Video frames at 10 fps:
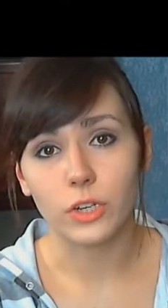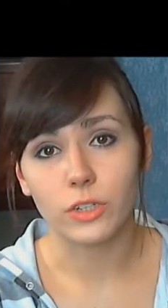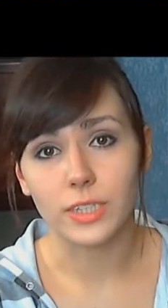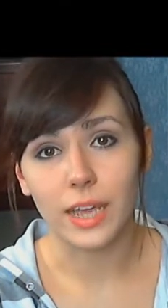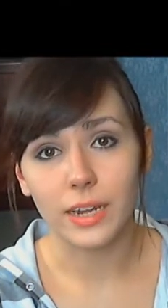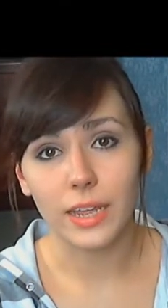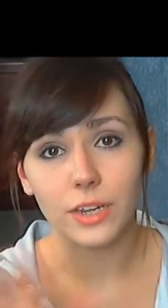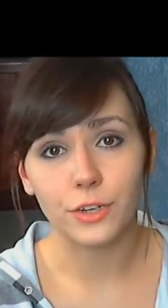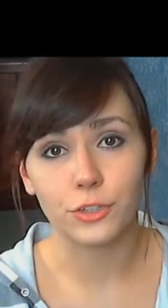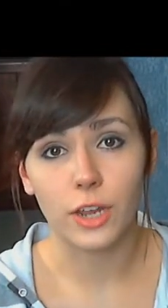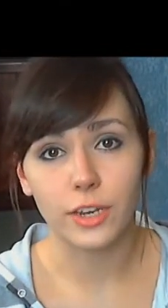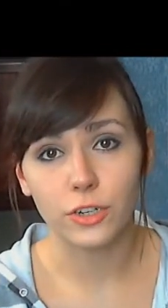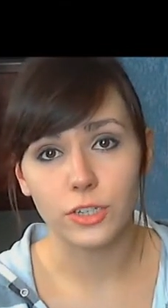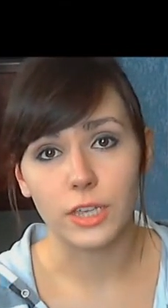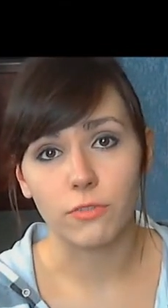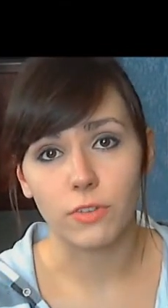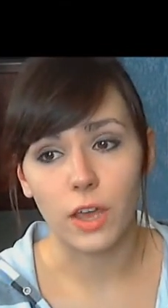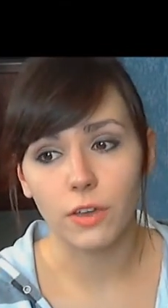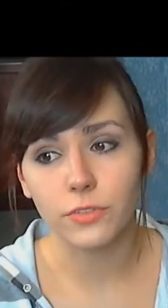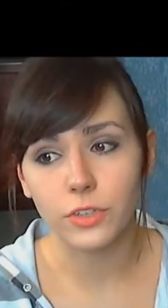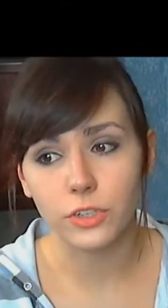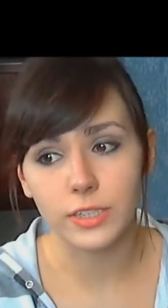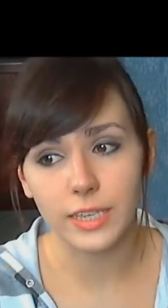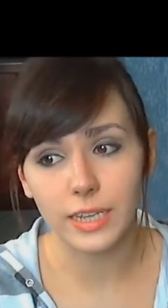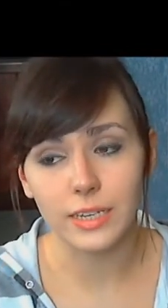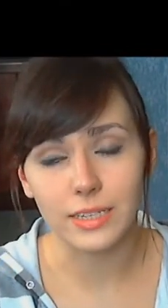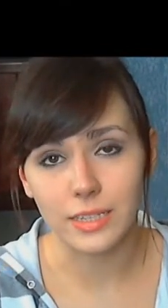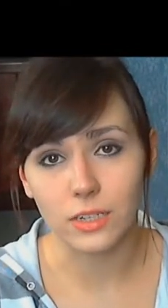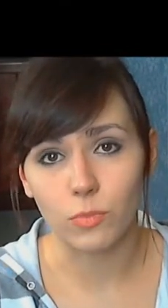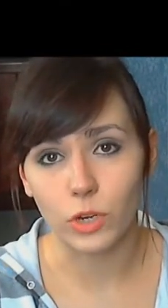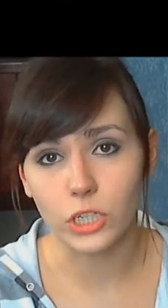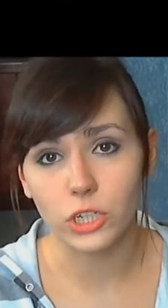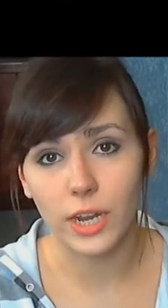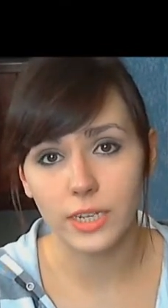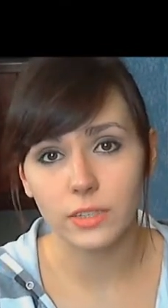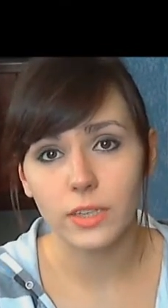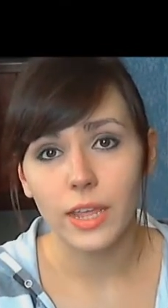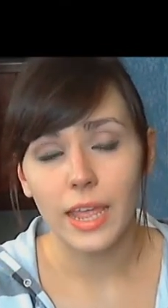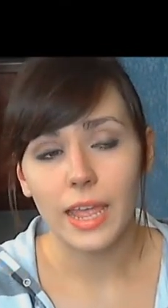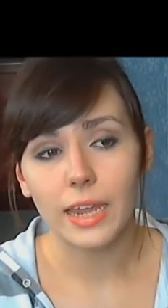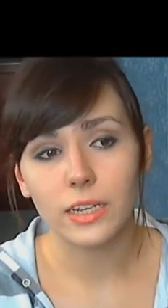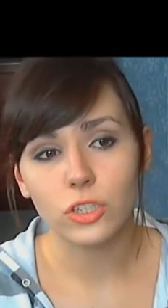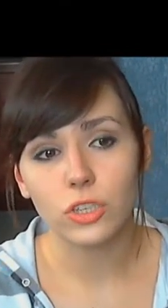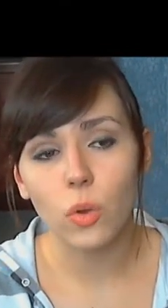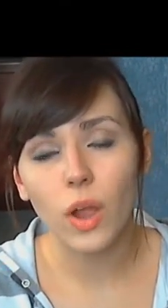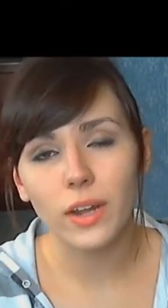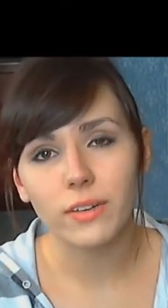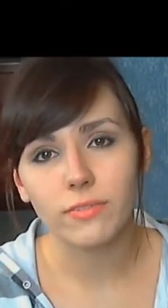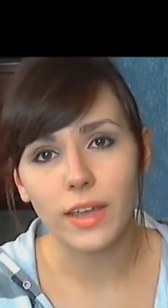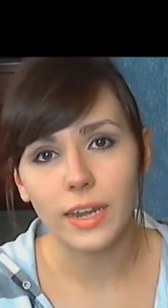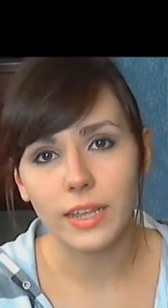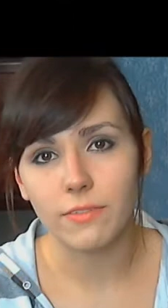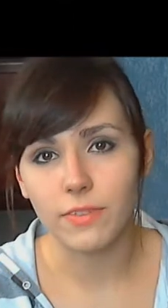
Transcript: done and you're drying yourself off, your skin is still moisturized, and it's so hard to find a